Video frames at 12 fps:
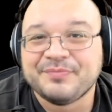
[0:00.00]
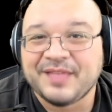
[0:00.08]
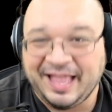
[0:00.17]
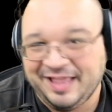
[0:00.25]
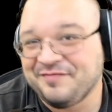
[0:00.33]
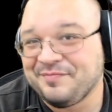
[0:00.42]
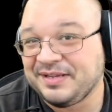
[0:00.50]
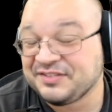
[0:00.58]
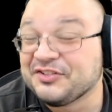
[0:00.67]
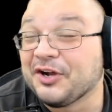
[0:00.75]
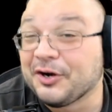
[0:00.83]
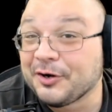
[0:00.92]
I have my
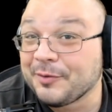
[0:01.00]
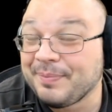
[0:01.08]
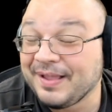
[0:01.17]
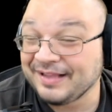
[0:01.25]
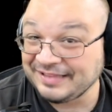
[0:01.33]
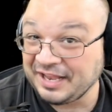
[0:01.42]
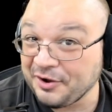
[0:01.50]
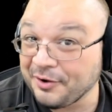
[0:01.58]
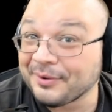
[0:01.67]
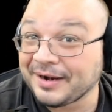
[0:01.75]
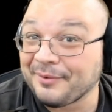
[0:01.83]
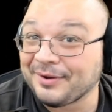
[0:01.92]
starter picked. I know
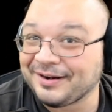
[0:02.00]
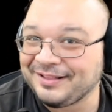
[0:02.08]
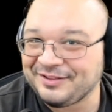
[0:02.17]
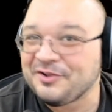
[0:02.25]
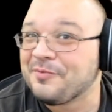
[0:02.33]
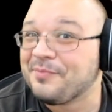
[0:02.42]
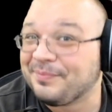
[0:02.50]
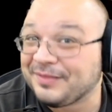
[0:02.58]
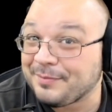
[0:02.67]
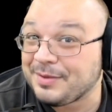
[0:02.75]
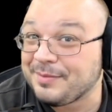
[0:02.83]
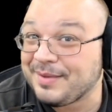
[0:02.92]
what I want to do.
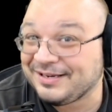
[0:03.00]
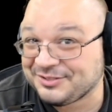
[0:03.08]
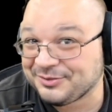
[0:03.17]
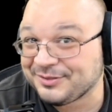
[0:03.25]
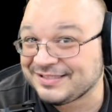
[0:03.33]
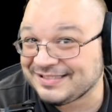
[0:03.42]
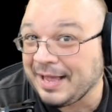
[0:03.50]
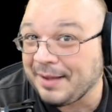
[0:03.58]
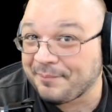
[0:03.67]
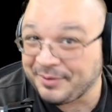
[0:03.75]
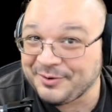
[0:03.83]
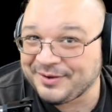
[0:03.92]
Let me make sure it's not
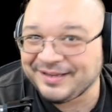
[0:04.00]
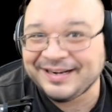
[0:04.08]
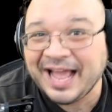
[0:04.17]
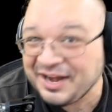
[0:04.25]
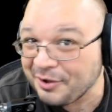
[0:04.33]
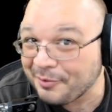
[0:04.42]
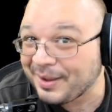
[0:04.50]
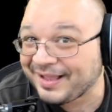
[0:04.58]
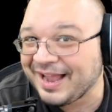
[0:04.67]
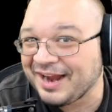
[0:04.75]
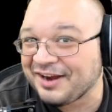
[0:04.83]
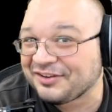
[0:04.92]
broken. I know what
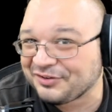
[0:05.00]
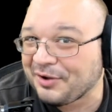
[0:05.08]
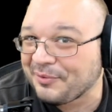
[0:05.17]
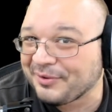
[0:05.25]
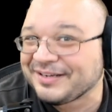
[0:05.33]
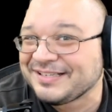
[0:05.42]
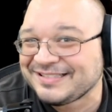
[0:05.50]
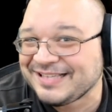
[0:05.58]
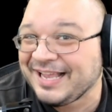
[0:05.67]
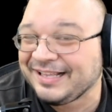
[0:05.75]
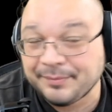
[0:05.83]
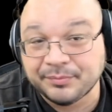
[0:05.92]
character I want to
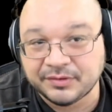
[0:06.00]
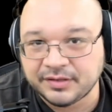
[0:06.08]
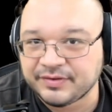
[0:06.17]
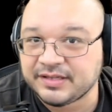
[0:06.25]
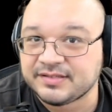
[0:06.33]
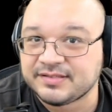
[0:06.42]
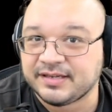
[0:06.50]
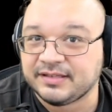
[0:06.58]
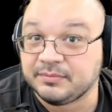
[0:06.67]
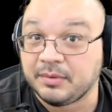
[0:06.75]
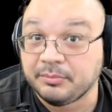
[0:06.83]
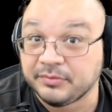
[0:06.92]
Sanctum. I'm living in
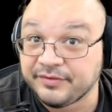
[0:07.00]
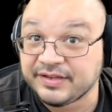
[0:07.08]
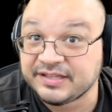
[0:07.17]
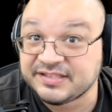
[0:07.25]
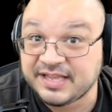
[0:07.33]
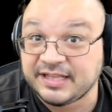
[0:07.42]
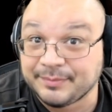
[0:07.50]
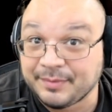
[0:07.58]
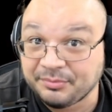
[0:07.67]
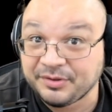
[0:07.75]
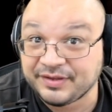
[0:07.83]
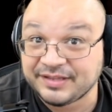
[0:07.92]
Sanctum. I'm living in Sanctum.
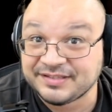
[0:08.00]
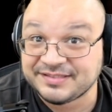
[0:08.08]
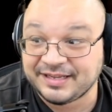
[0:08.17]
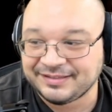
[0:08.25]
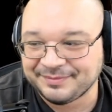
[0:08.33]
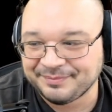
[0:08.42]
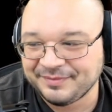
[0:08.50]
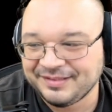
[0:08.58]
I'm living in Sanctum.